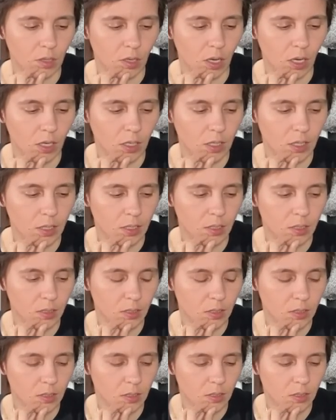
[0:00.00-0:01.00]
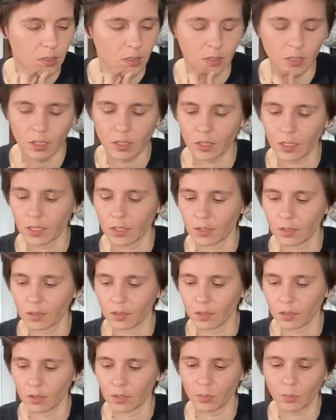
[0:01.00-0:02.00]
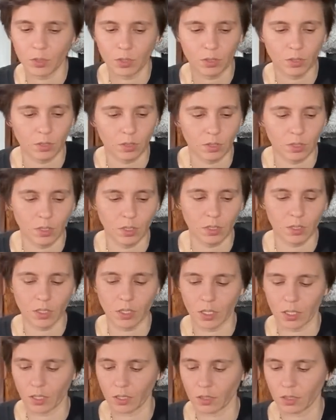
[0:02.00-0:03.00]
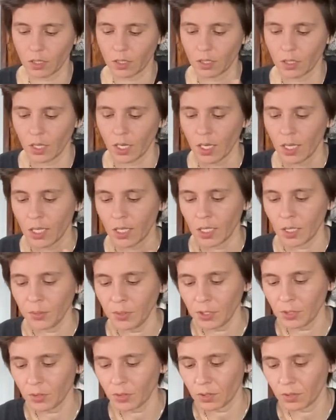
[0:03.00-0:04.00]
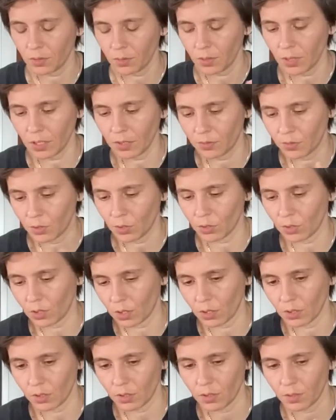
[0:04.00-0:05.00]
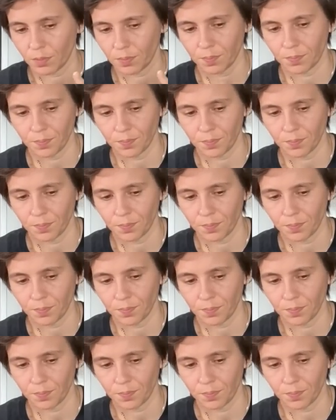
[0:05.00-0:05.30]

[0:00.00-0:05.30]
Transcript: All right, slowly but surely you're getting there. Let me do the Three of Swords.